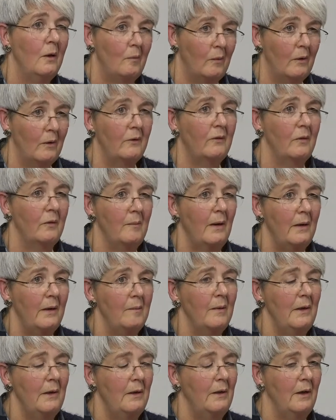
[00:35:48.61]
Well, to my
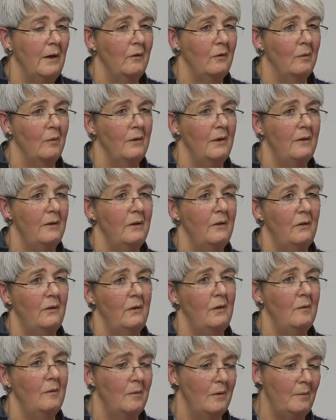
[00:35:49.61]
mind, that's what they did to
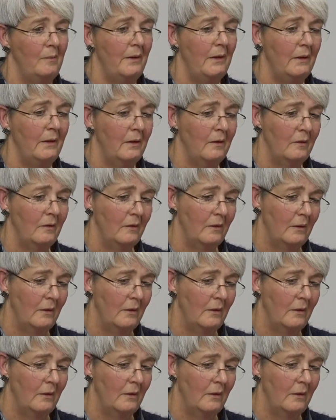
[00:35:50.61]
human beings.